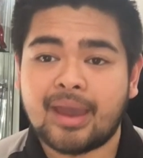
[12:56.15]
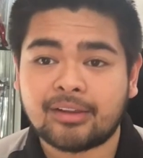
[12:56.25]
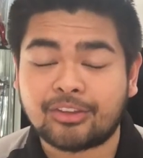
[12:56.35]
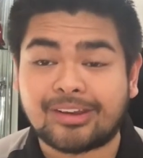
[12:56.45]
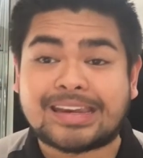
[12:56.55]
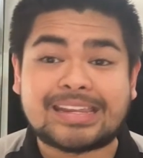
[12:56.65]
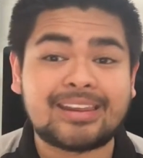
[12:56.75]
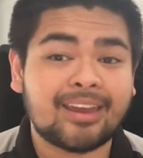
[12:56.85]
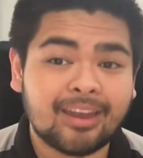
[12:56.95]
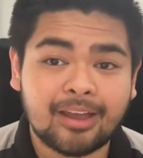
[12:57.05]
actor and I need
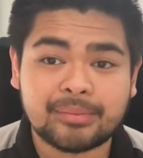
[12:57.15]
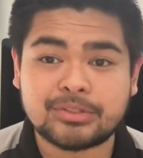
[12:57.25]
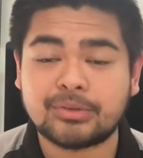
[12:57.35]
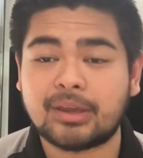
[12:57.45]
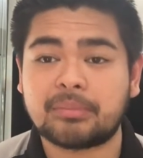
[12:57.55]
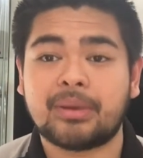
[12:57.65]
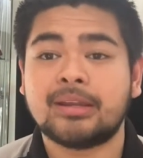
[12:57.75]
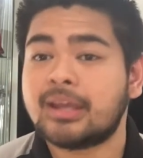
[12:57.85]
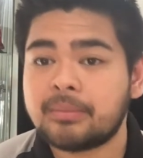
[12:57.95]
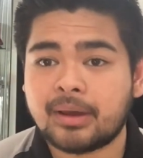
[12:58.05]
help to get my
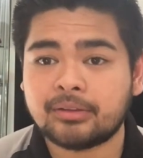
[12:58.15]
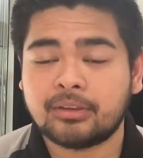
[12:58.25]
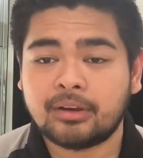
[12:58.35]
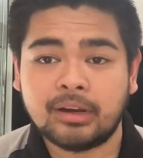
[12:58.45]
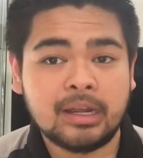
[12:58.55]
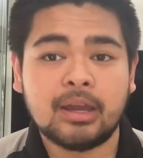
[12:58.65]
name out there.